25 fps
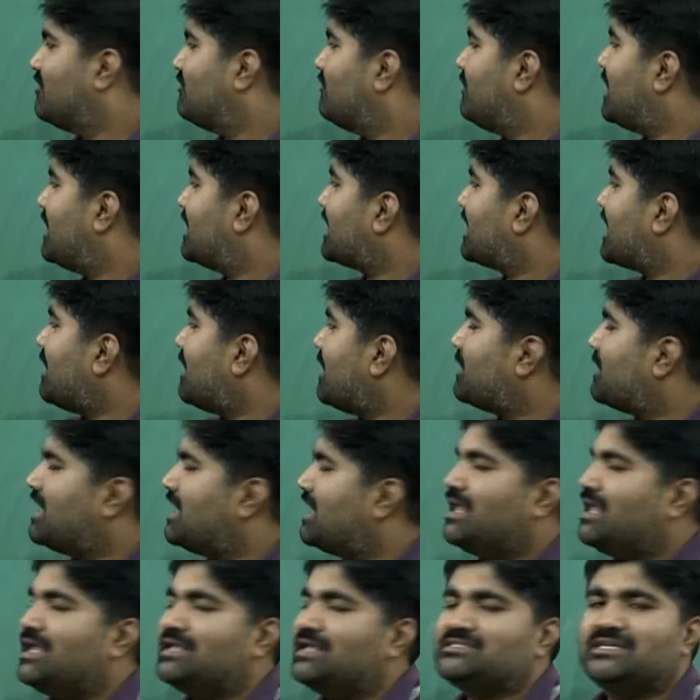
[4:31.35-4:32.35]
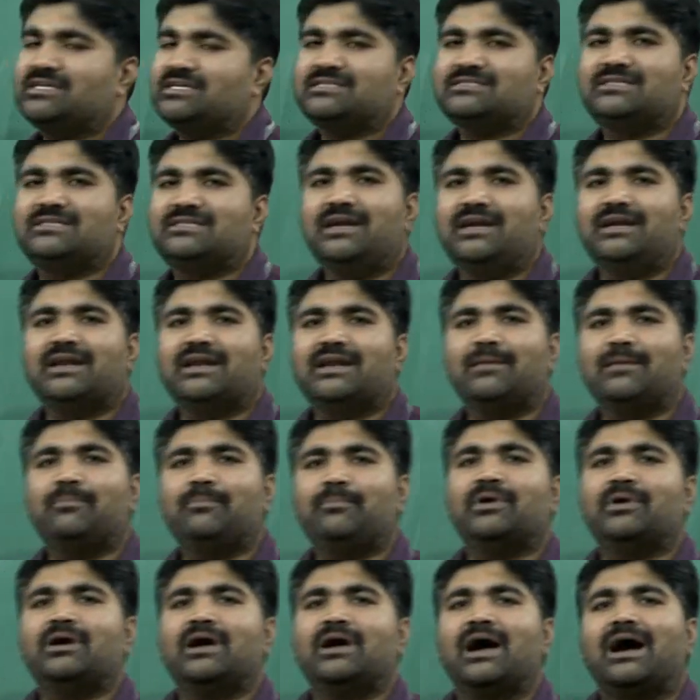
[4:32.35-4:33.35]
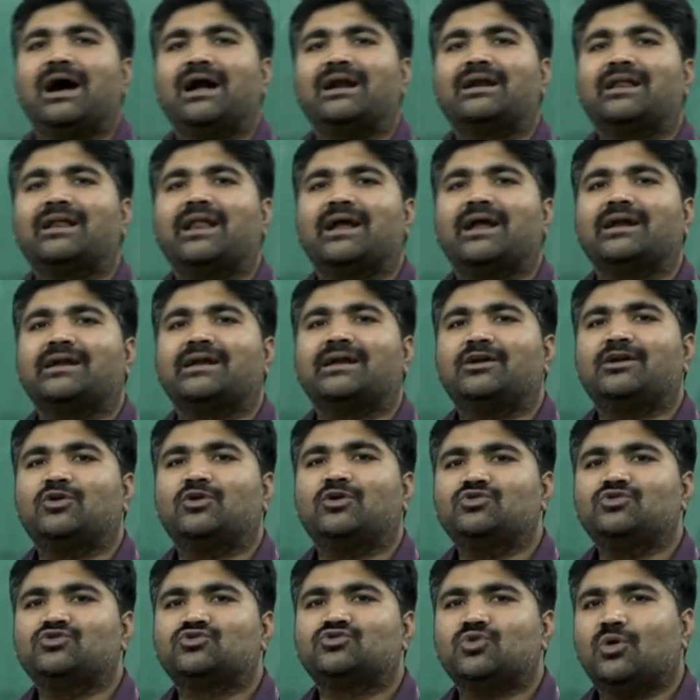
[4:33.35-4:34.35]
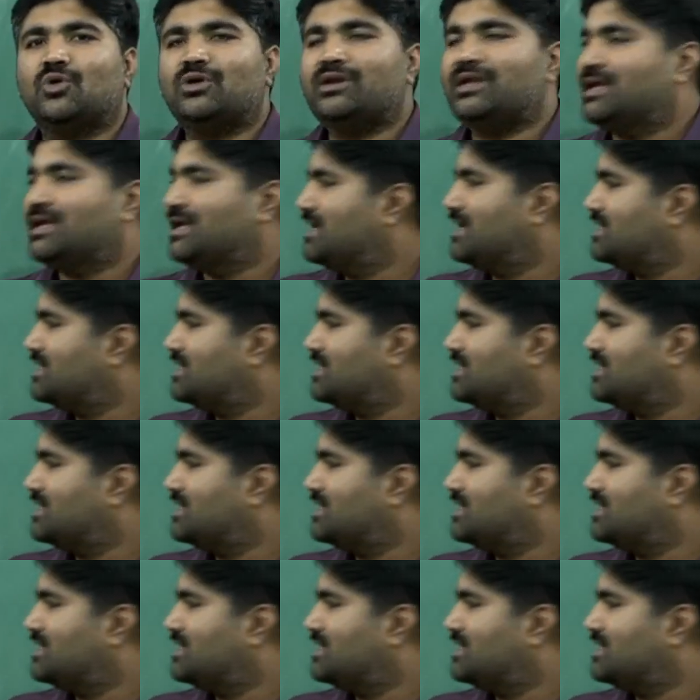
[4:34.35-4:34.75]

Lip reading: where capital Aj is the trip attracted to zone